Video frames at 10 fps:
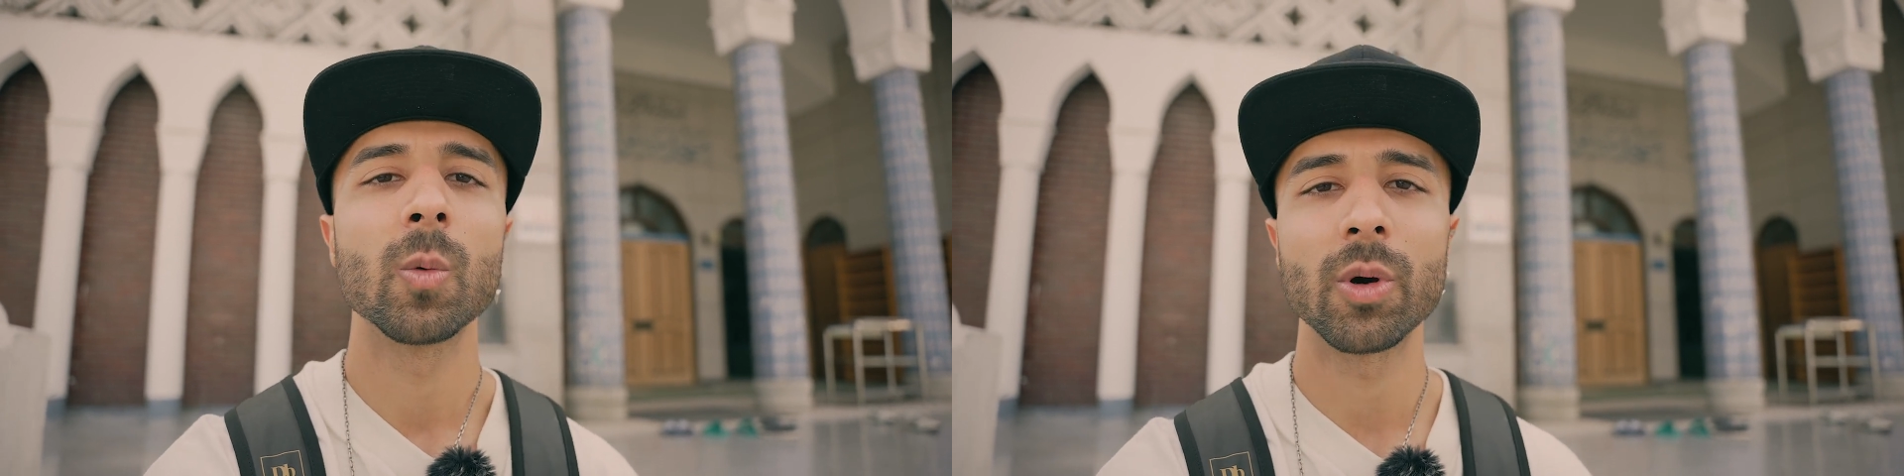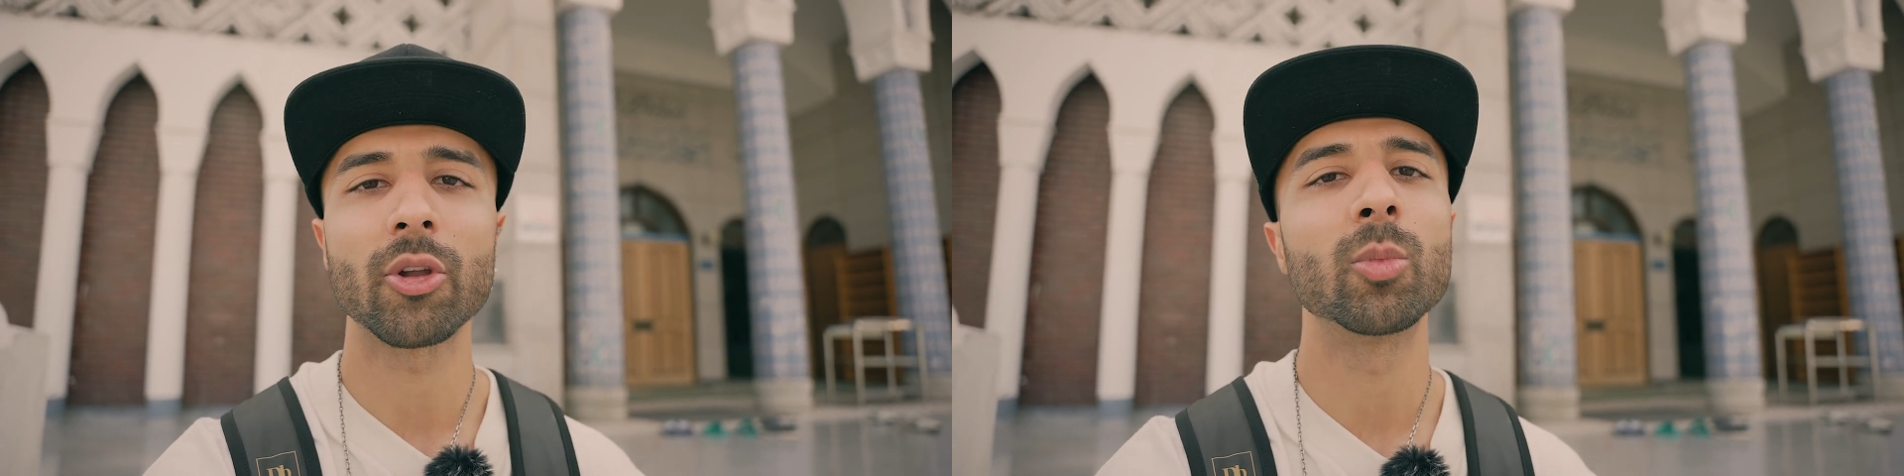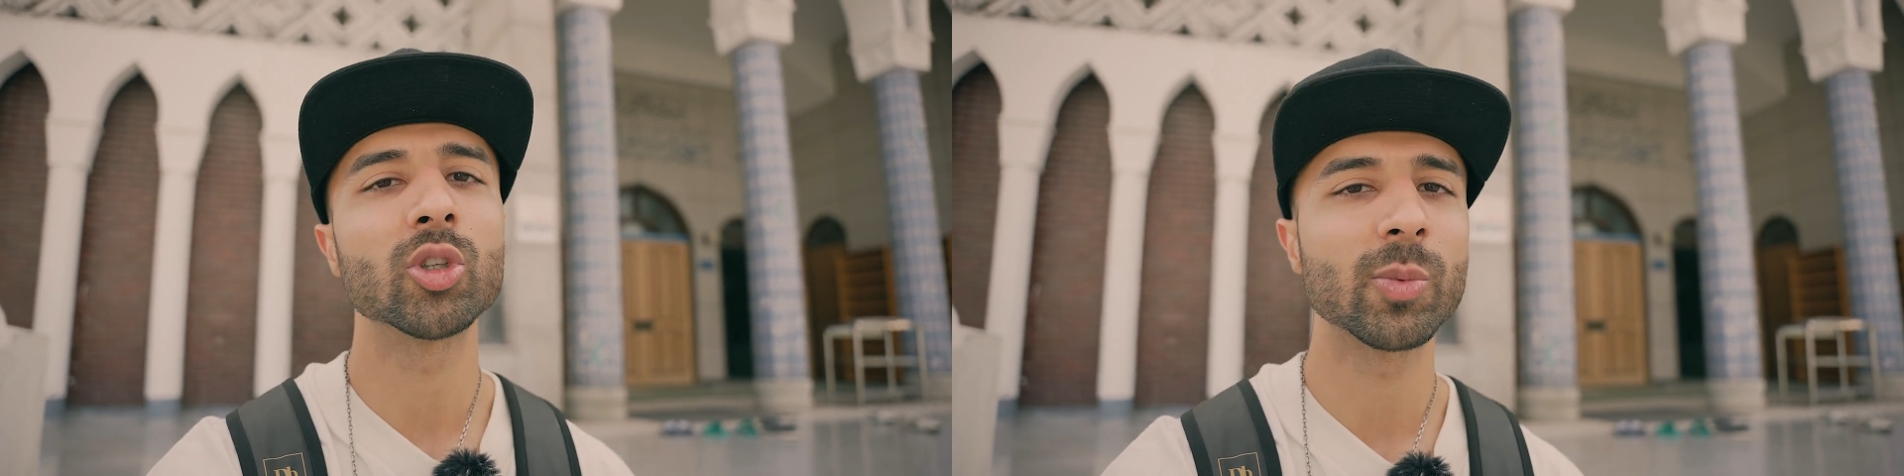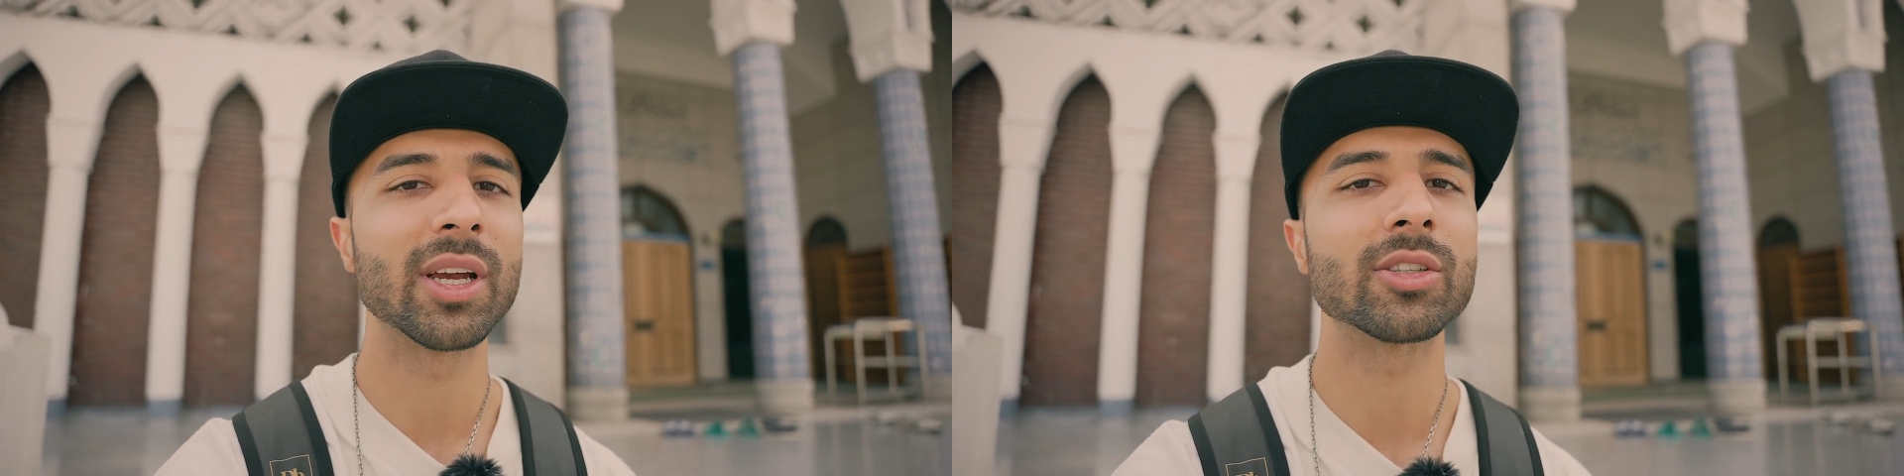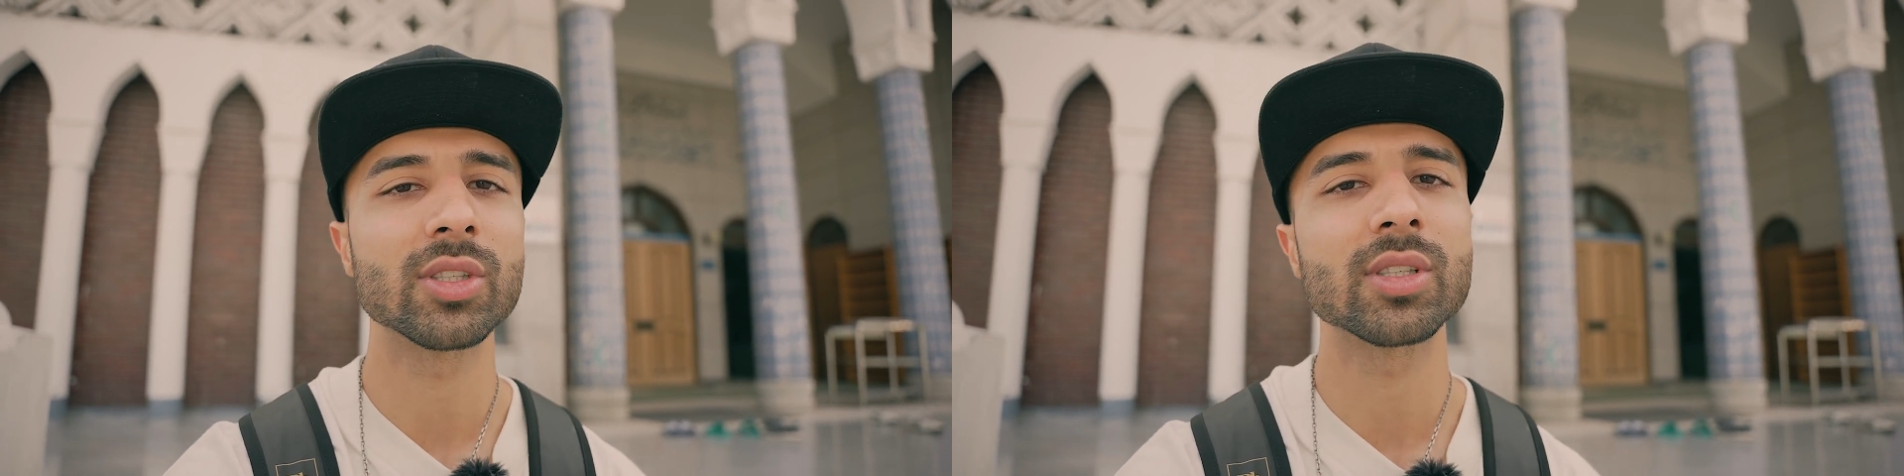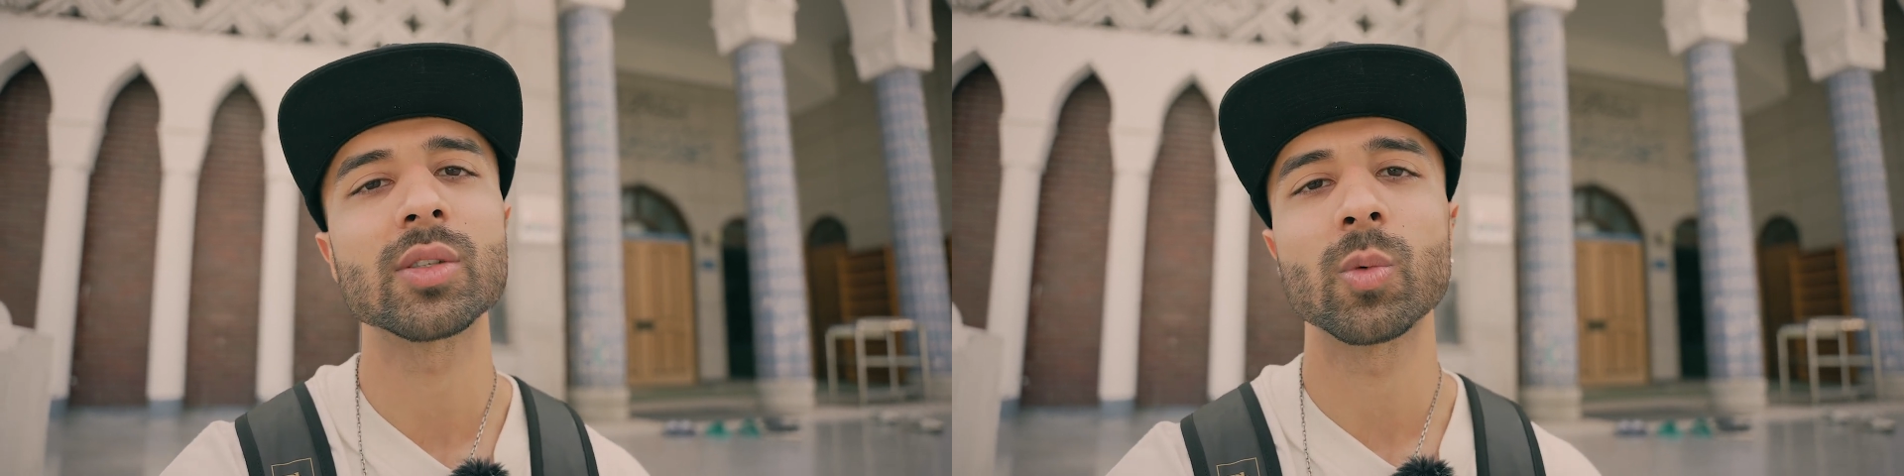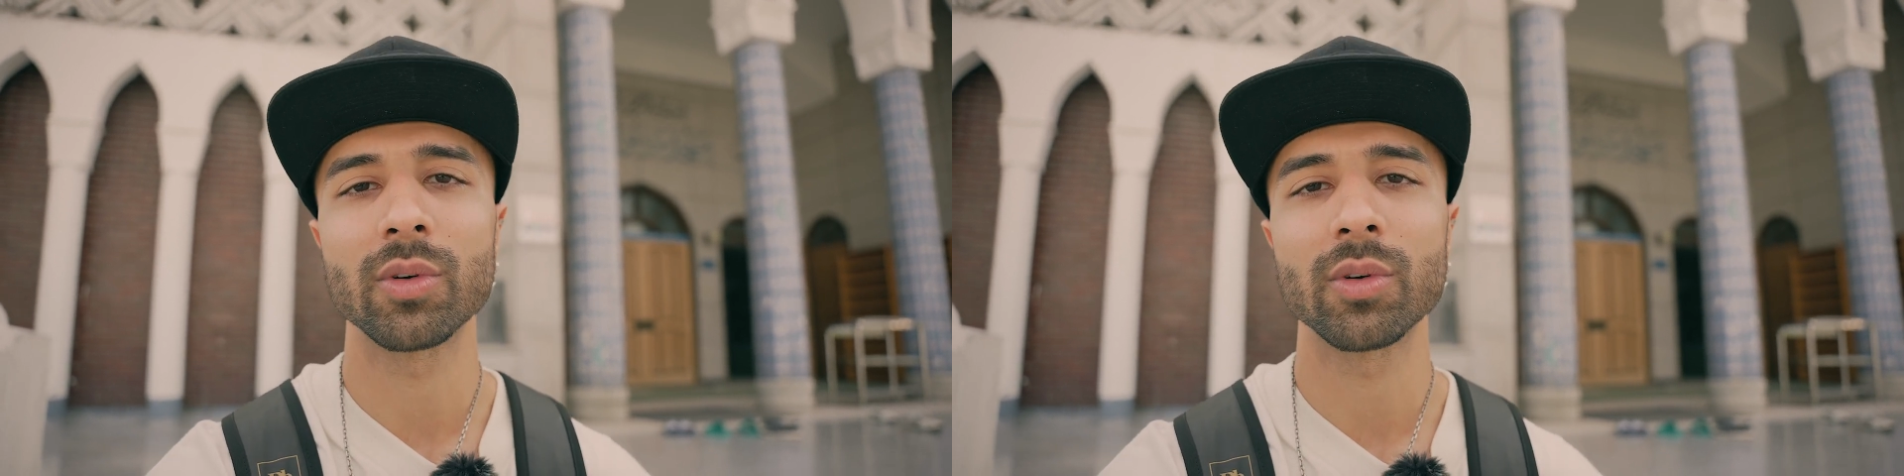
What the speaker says: where there are multiple entrances,